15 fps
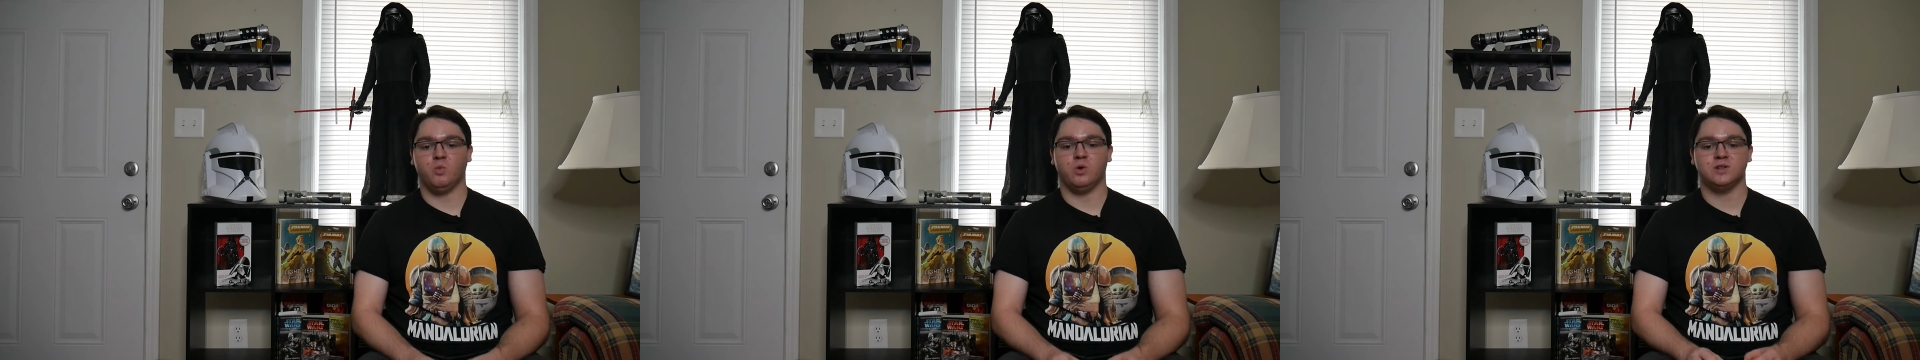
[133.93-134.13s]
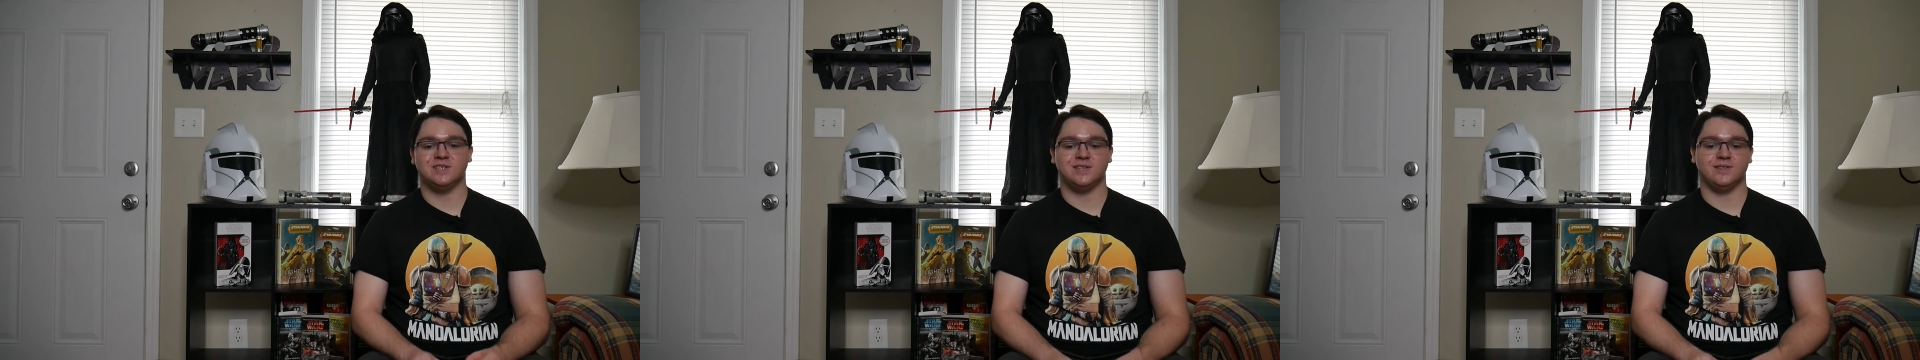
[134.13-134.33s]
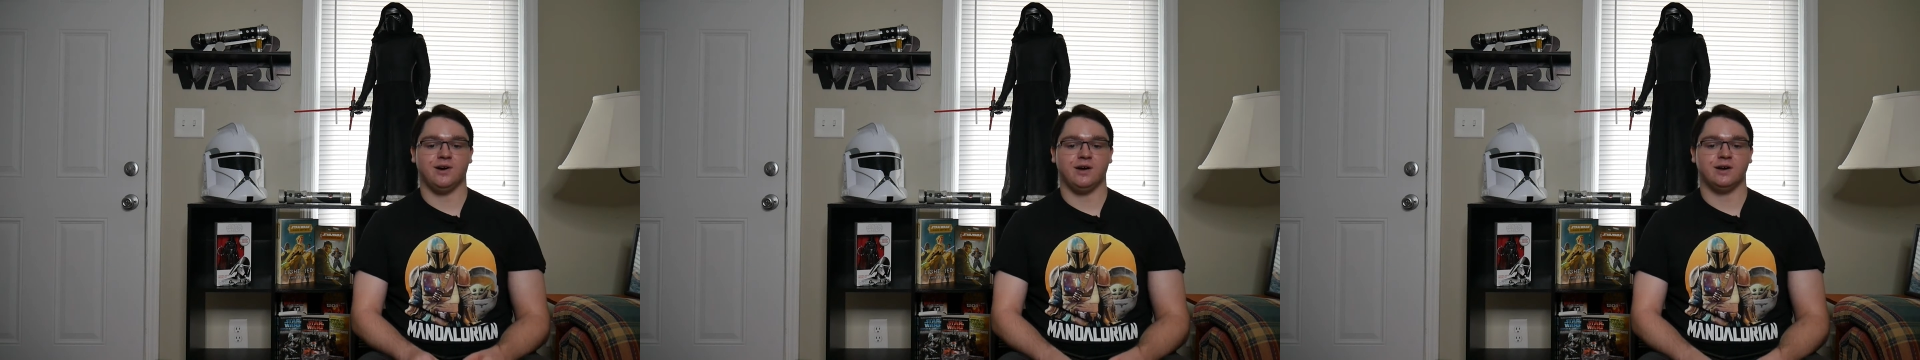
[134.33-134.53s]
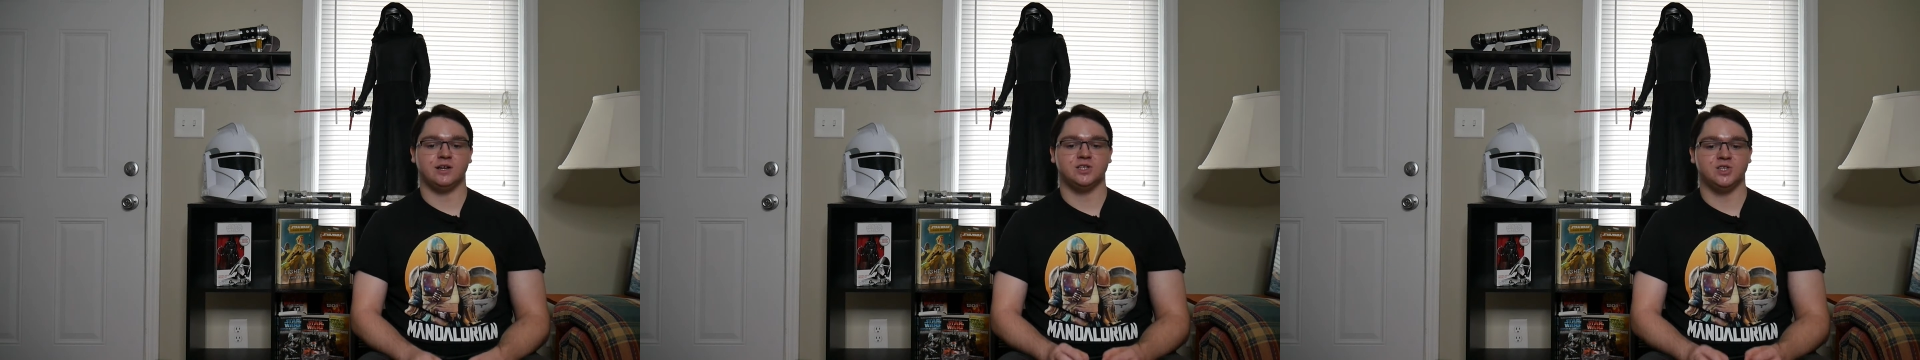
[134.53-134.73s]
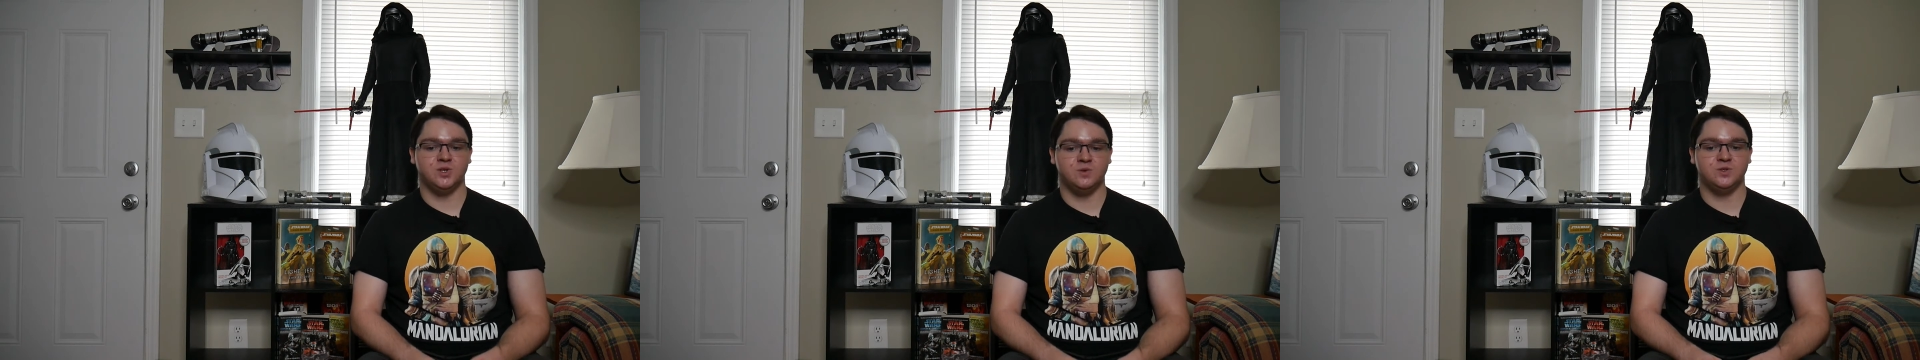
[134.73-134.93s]
once thought
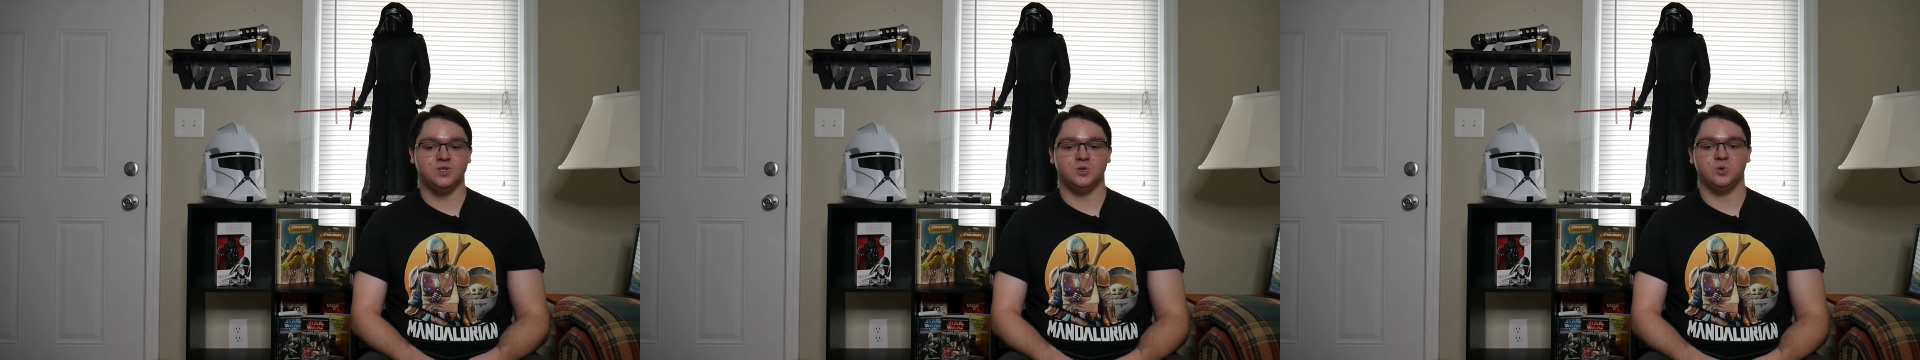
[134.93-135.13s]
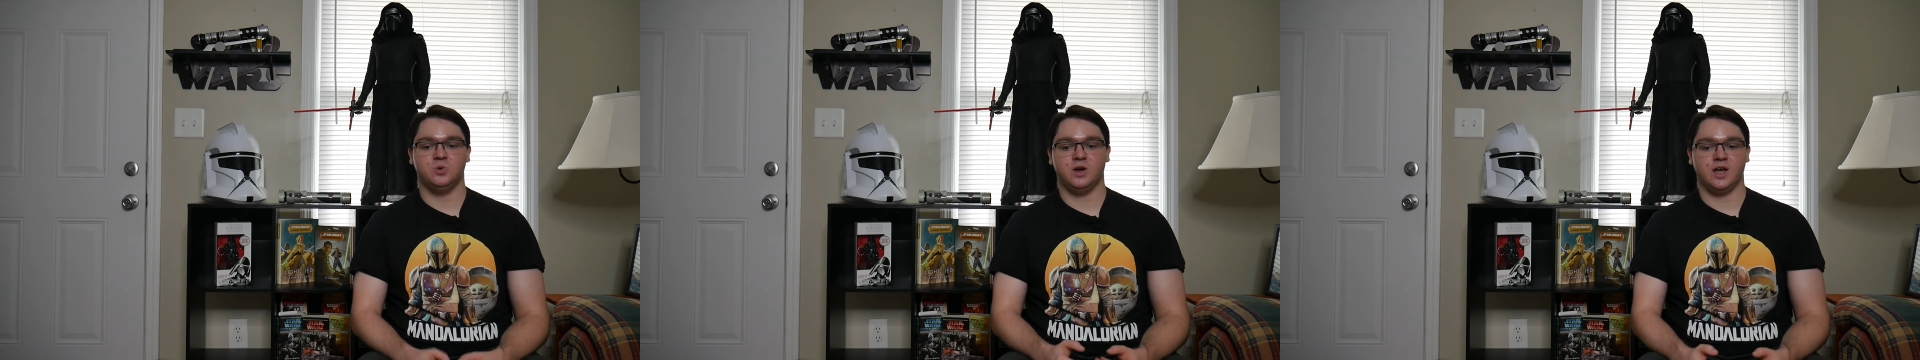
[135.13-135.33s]
as you do,